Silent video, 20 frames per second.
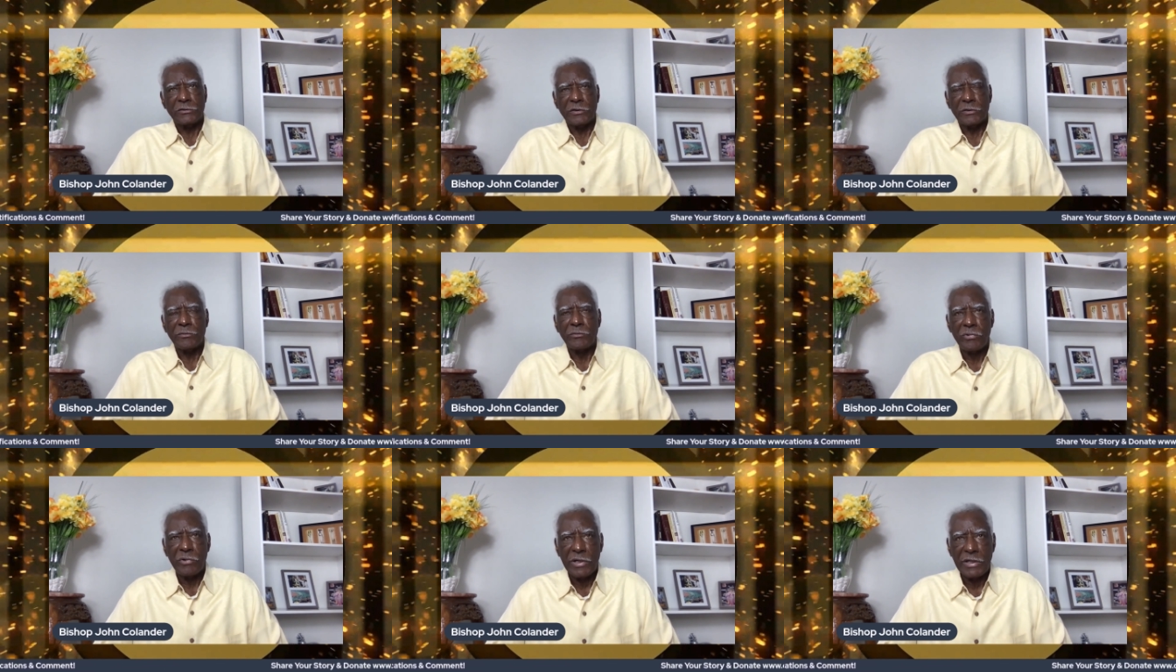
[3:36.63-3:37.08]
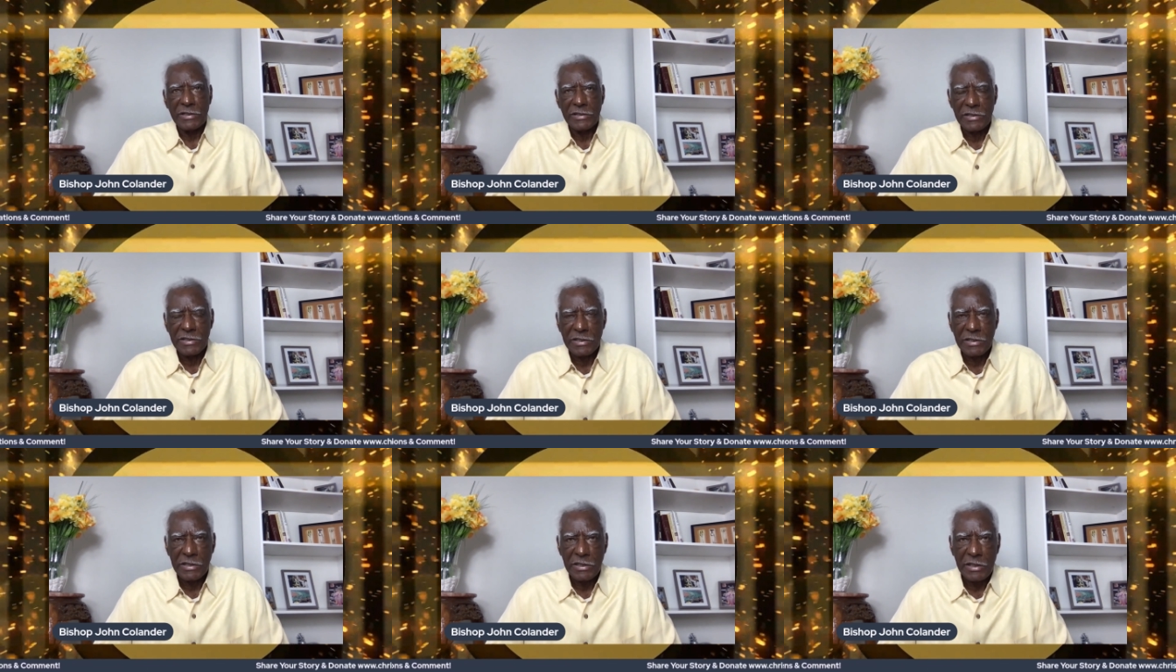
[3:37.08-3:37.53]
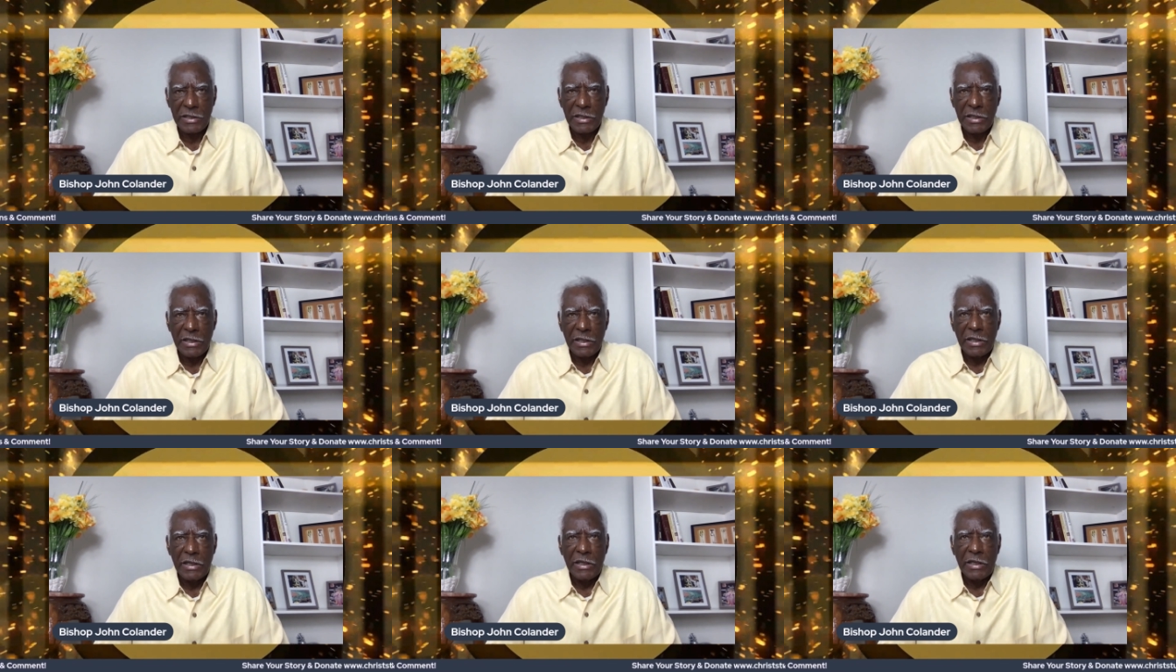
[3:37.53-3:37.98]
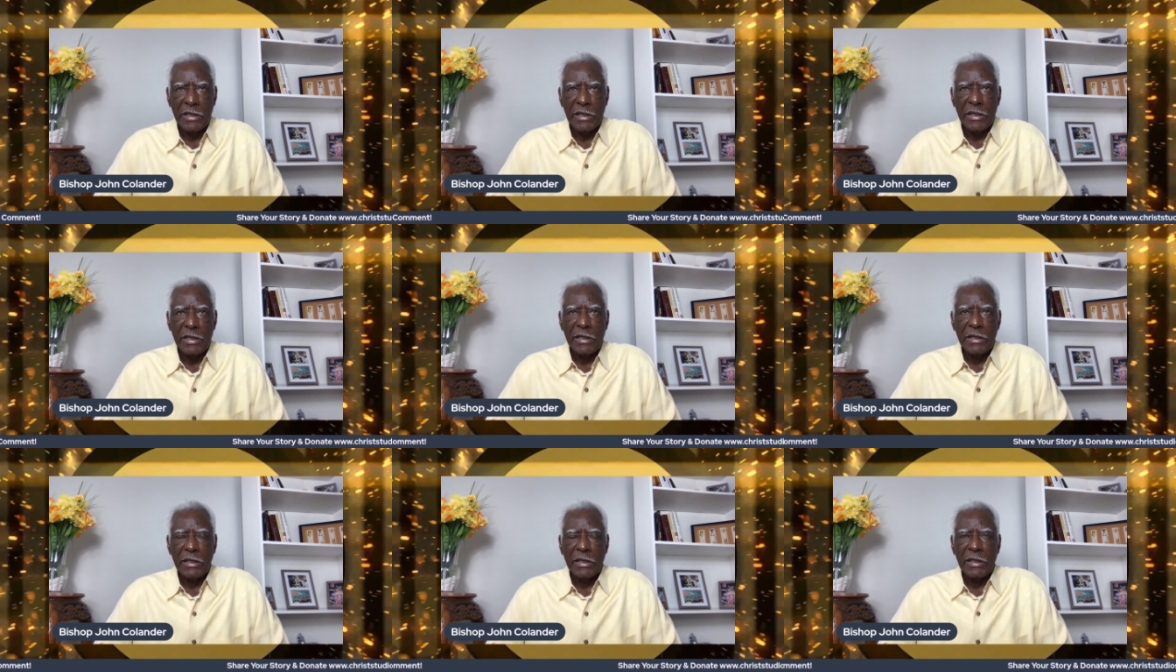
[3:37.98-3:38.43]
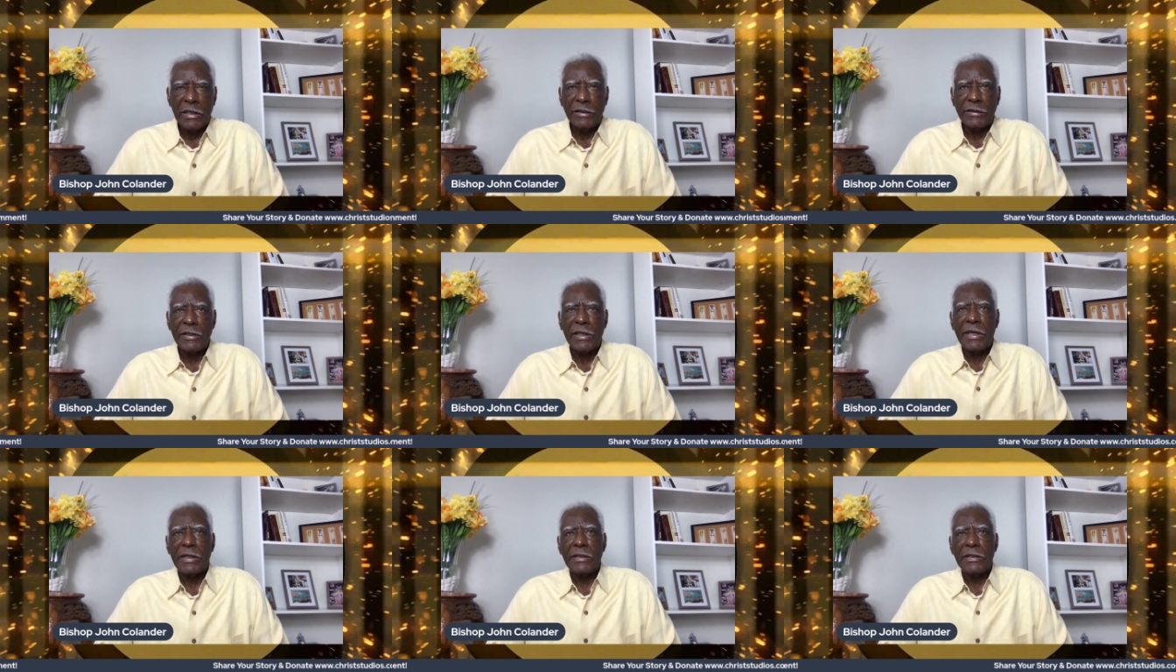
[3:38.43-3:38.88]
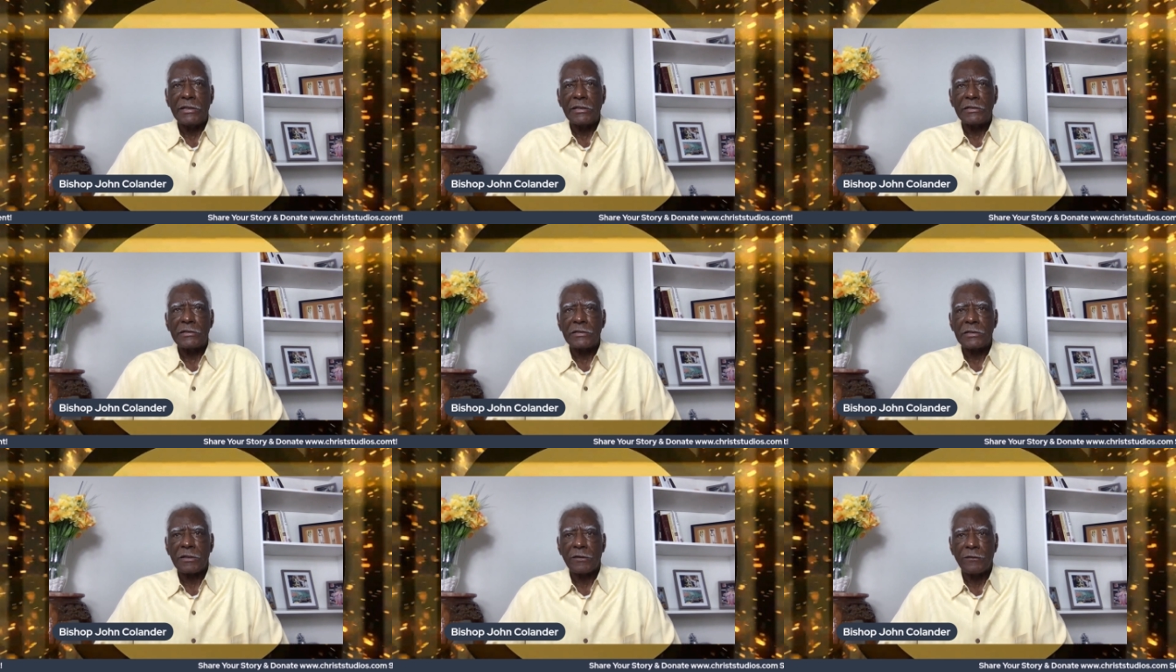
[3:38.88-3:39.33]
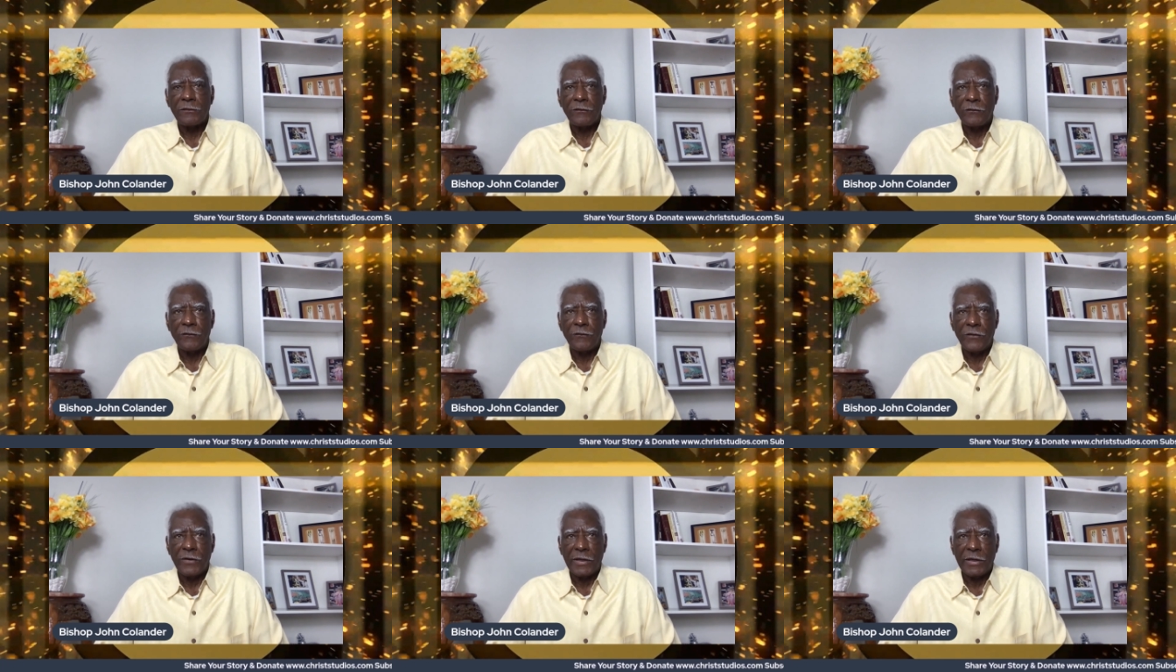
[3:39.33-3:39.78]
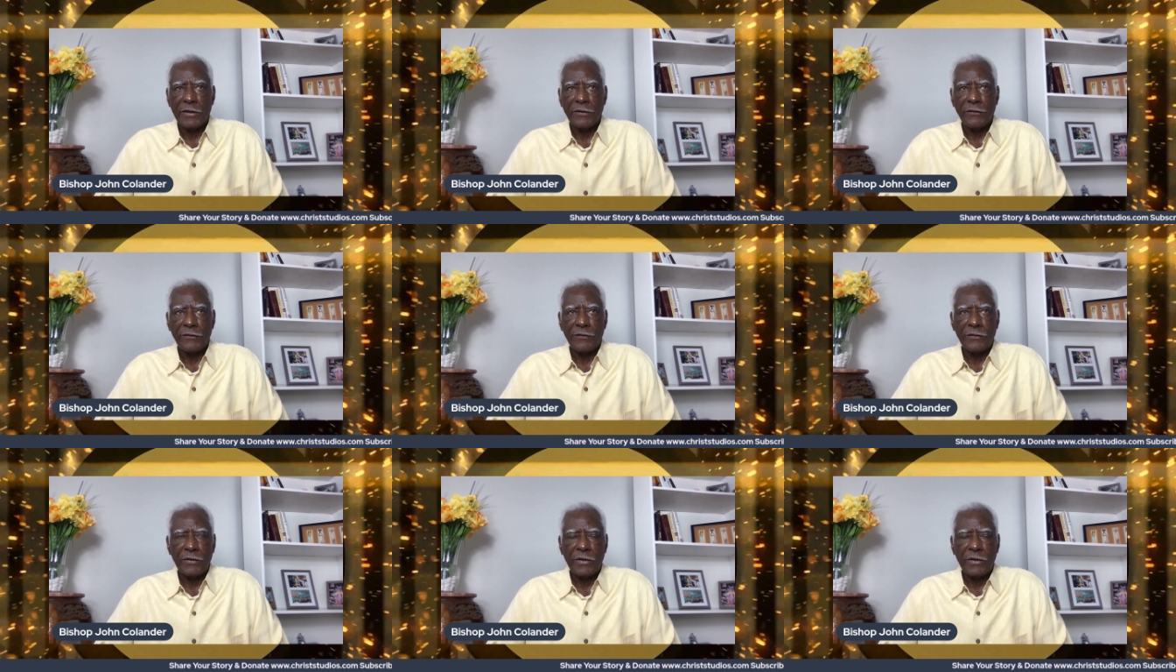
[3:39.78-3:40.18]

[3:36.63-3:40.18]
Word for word: embrace, and that is faith.